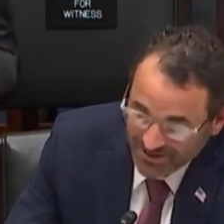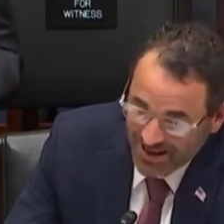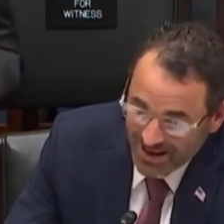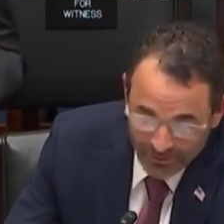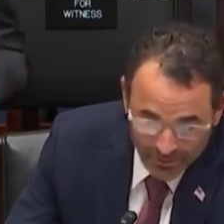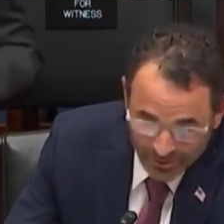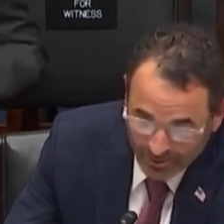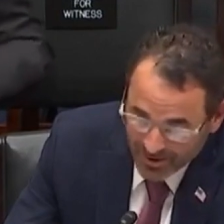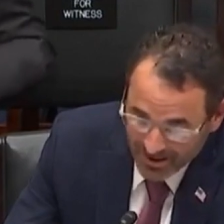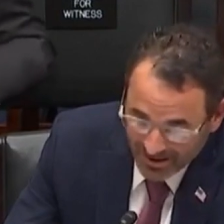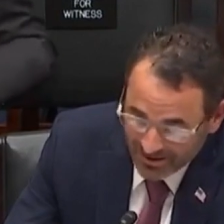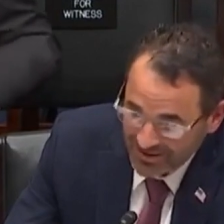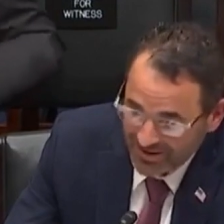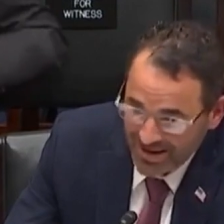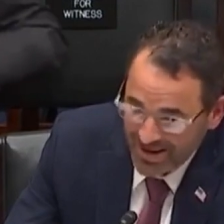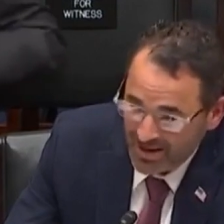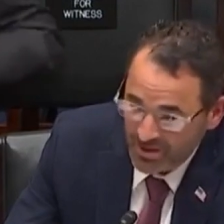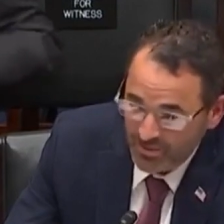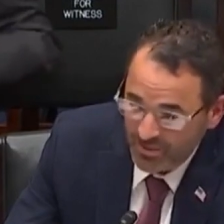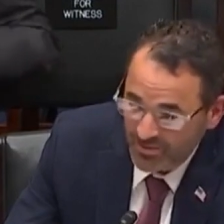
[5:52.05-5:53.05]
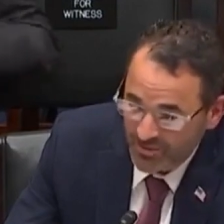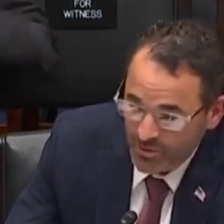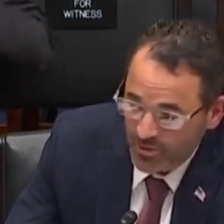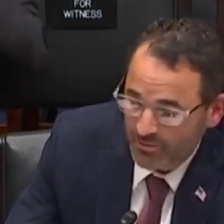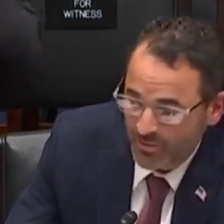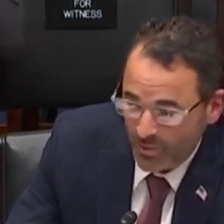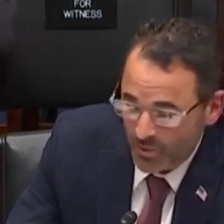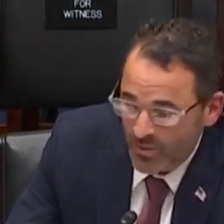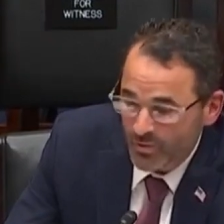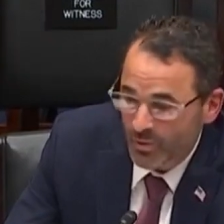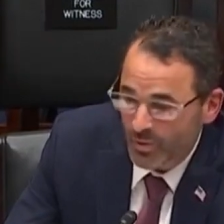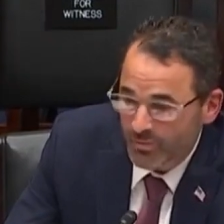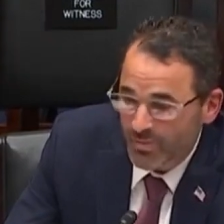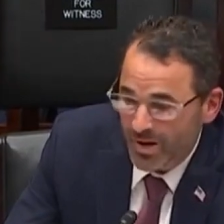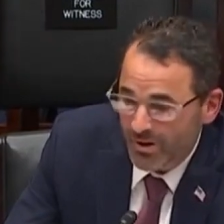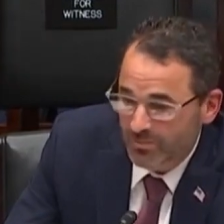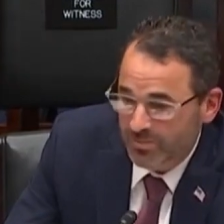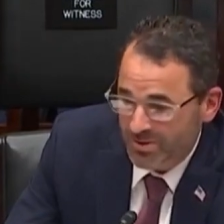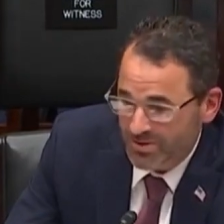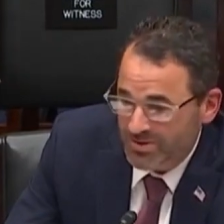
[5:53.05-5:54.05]
will be held accountable for it, but we will
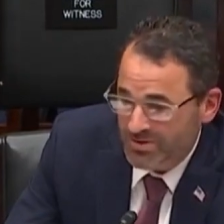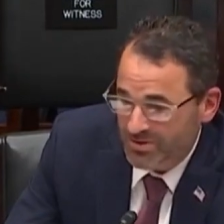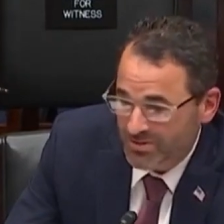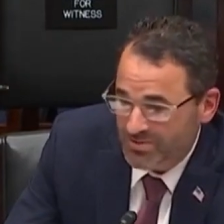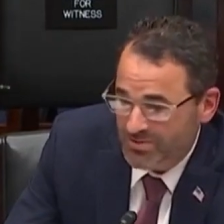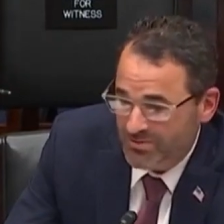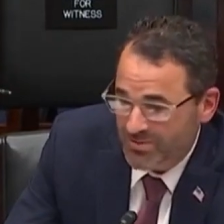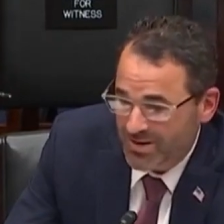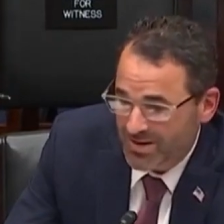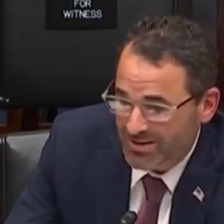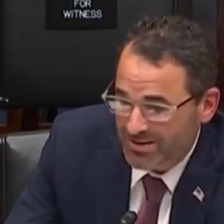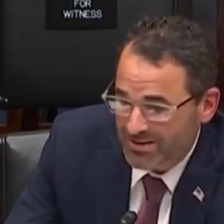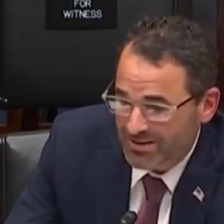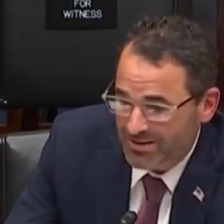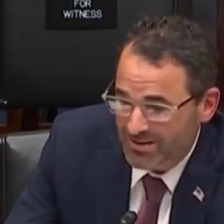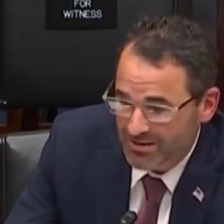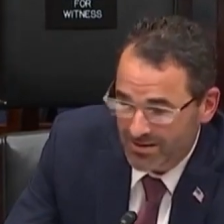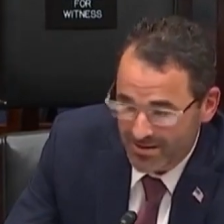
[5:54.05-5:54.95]
publish those rates.